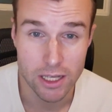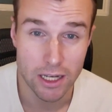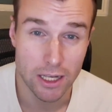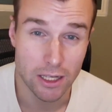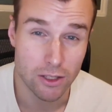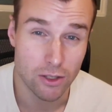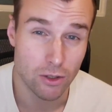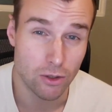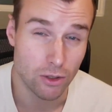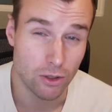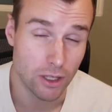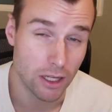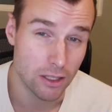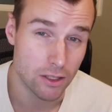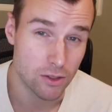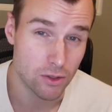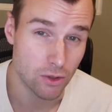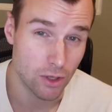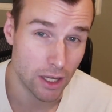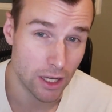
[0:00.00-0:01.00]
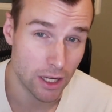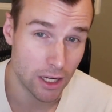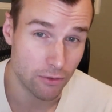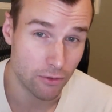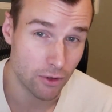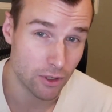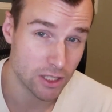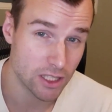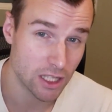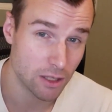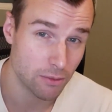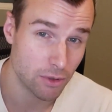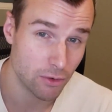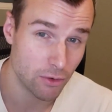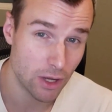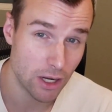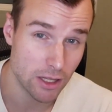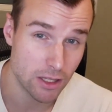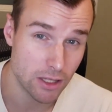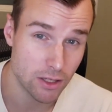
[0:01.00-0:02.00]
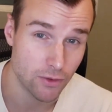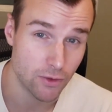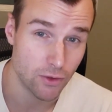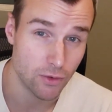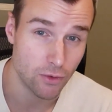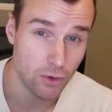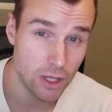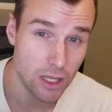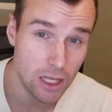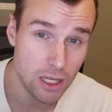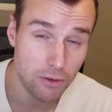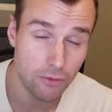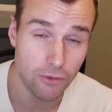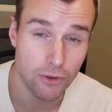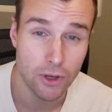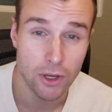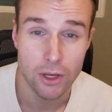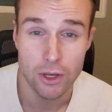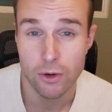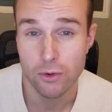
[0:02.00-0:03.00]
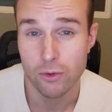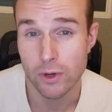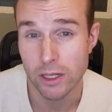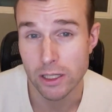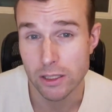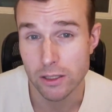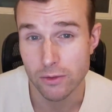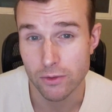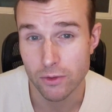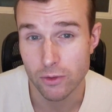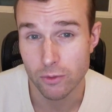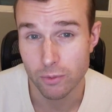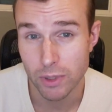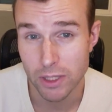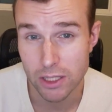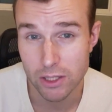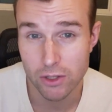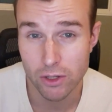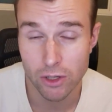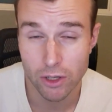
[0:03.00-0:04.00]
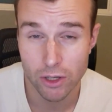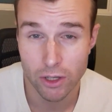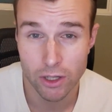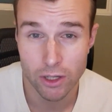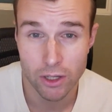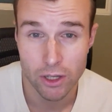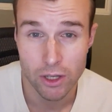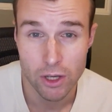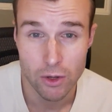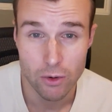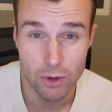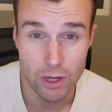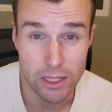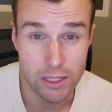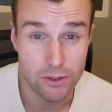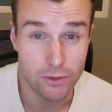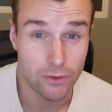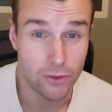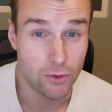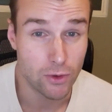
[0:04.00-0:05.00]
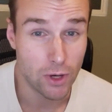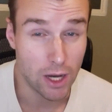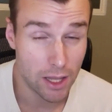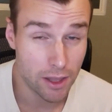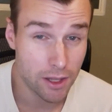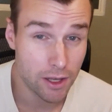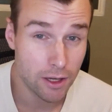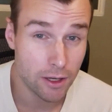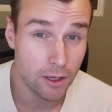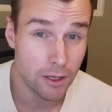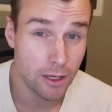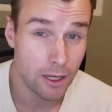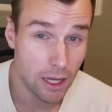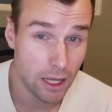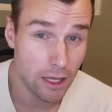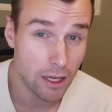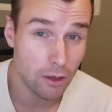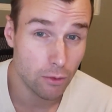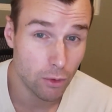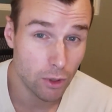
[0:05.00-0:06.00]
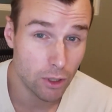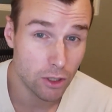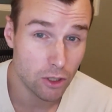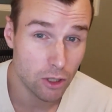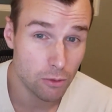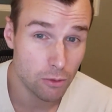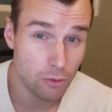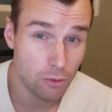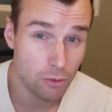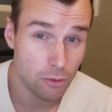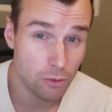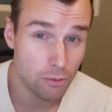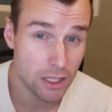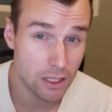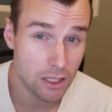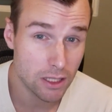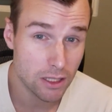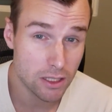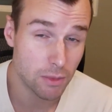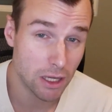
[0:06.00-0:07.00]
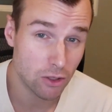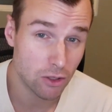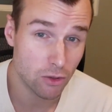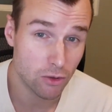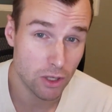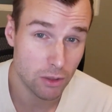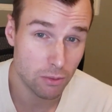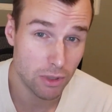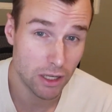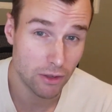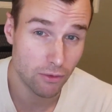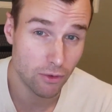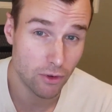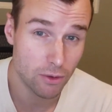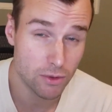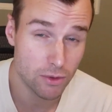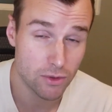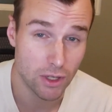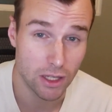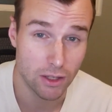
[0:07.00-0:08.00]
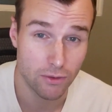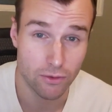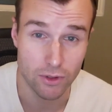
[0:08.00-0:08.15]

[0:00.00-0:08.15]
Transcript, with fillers: I like to look at Solana, for example, relative to ETH, relative to Bitcoin, relative to other layer one competitors, smart contract platforms, right?